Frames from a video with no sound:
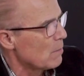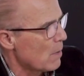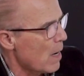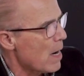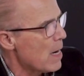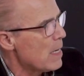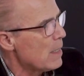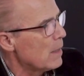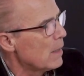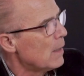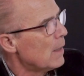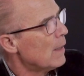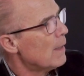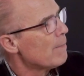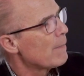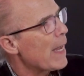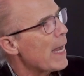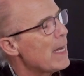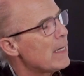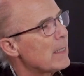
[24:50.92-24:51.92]
Right.
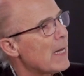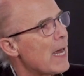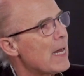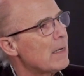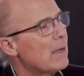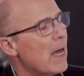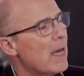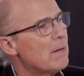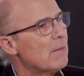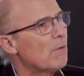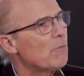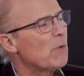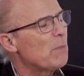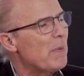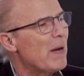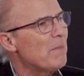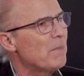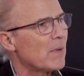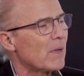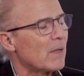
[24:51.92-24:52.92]
And
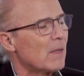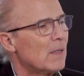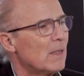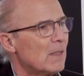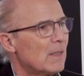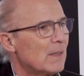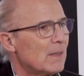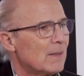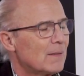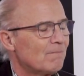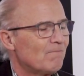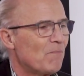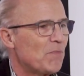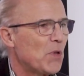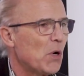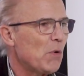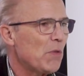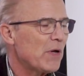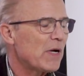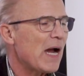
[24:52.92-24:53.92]
remember,
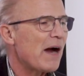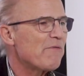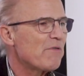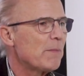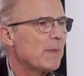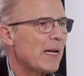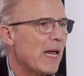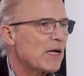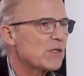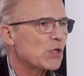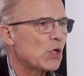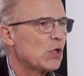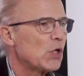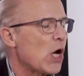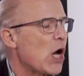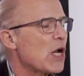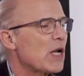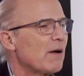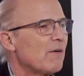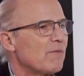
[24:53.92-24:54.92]
though the government has a
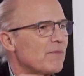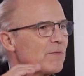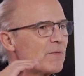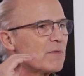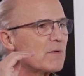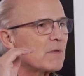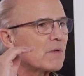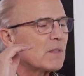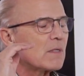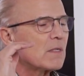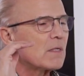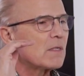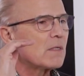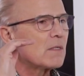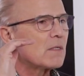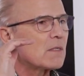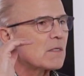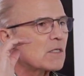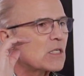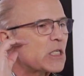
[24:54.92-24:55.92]
lot of
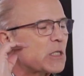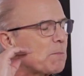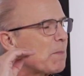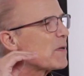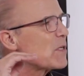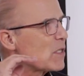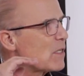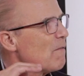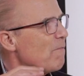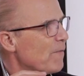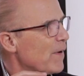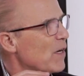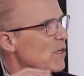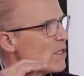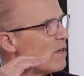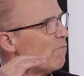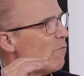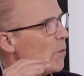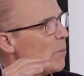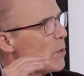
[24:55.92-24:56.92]

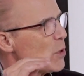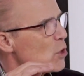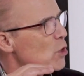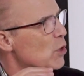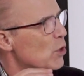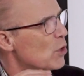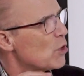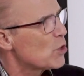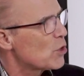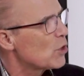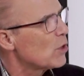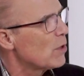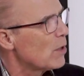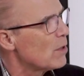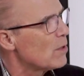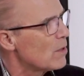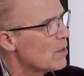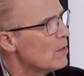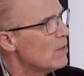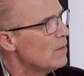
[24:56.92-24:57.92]
specifics of what we should or
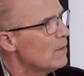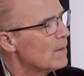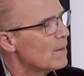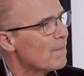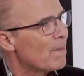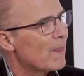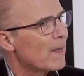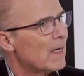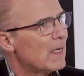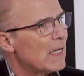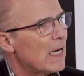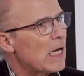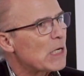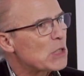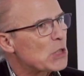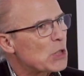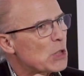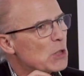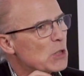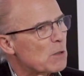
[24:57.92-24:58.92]
shouldn't do,
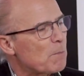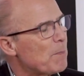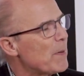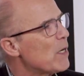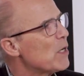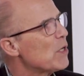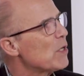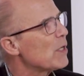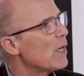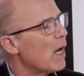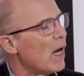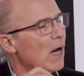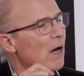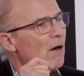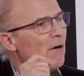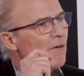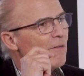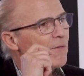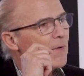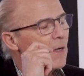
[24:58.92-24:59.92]
it's the spirit
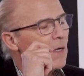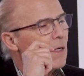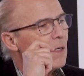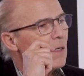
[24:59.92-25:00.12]
of